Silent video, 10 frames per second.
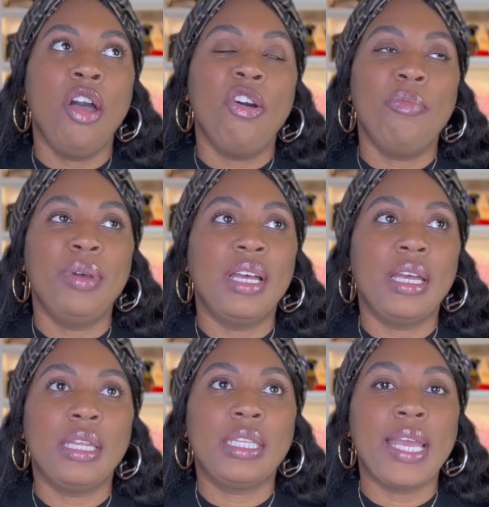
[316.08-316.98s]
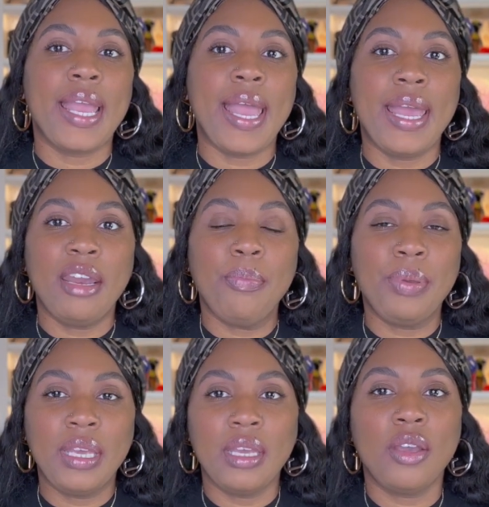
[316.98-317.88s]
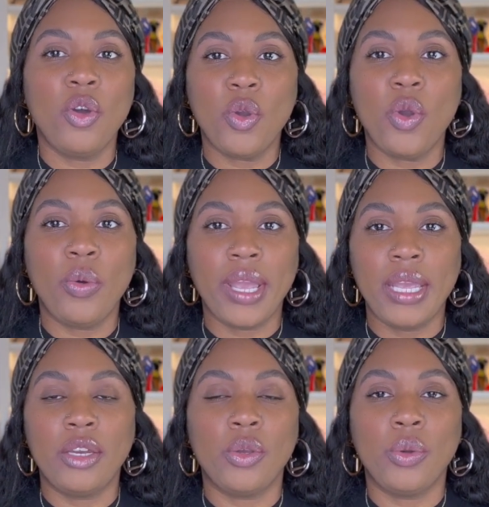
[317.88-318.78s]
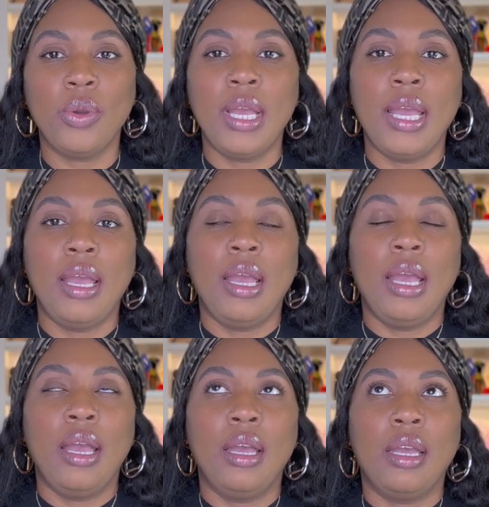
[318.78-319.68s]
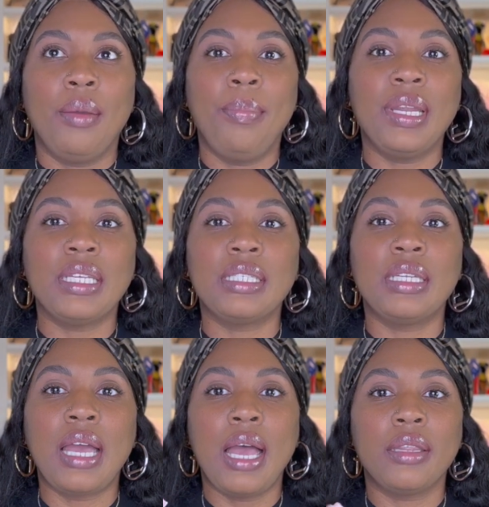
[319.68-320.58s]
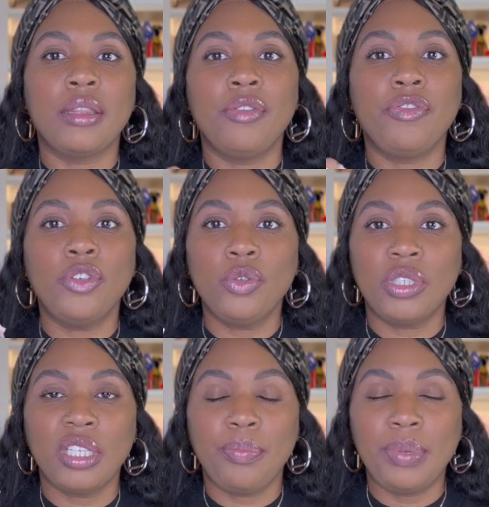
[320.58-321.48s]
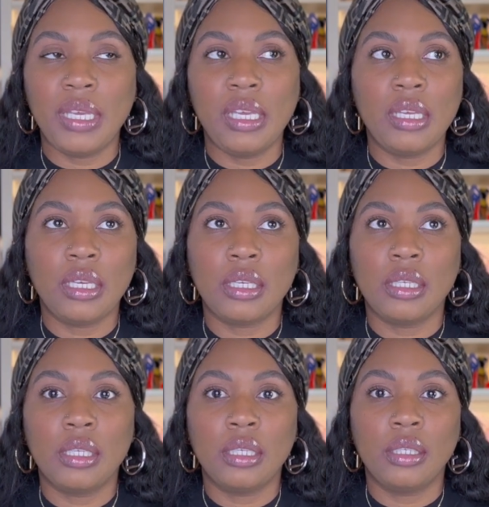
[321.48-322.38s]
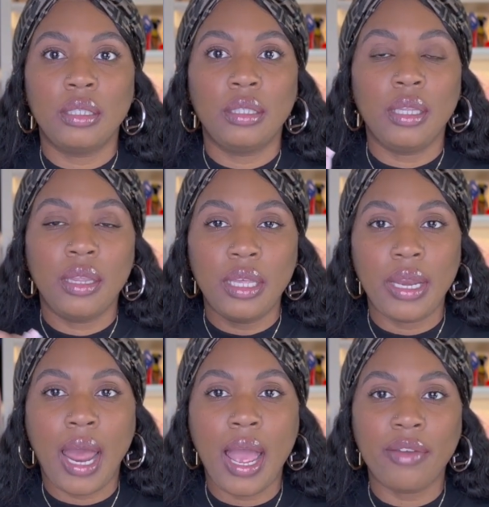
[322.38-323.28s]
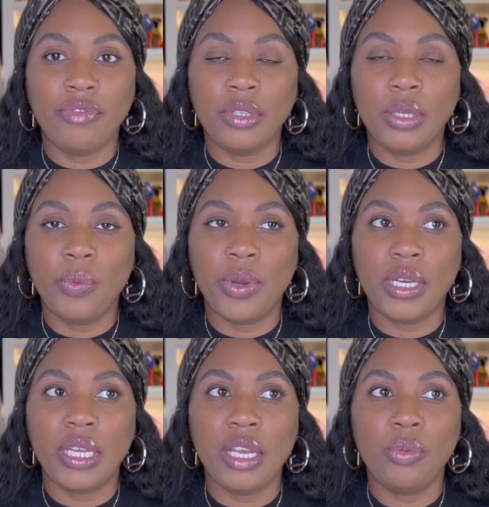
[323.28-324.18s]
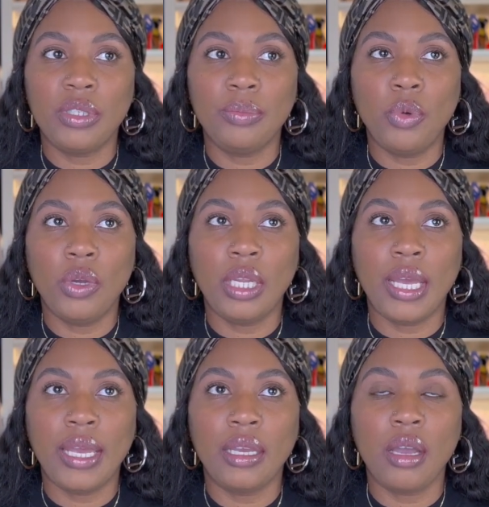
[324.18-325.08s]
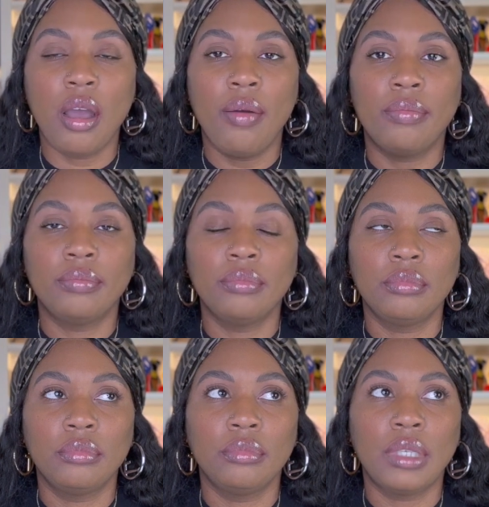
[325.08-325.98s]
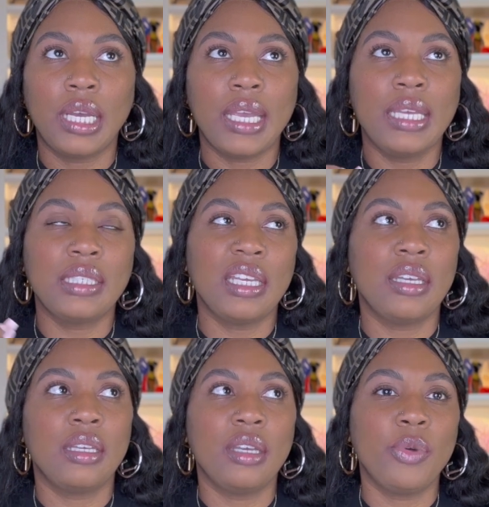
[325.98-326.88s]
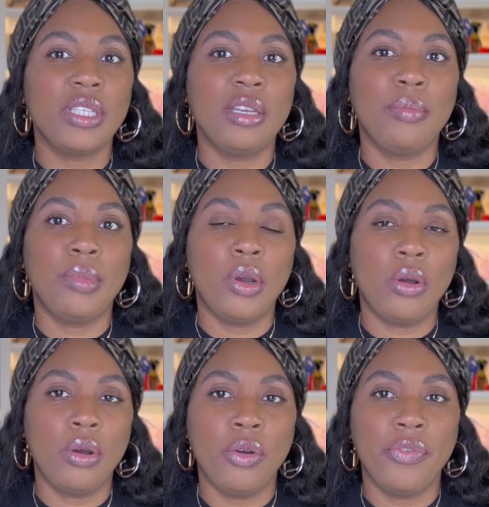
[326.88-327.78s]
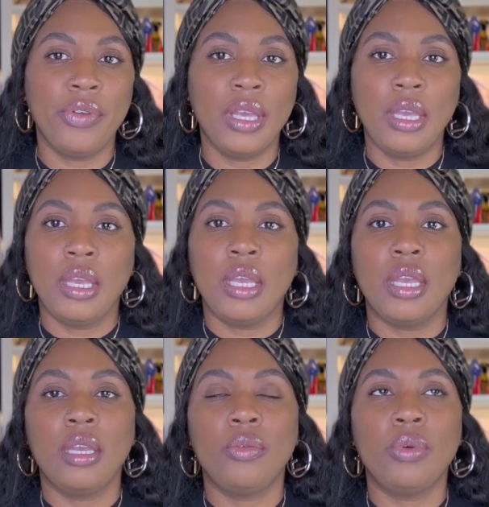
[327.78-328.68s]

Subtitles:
But they had a pink cocoa handle, but it's not the fuchsia pink that I really wanted. It was more like, I can't say, it wasn't mauve. It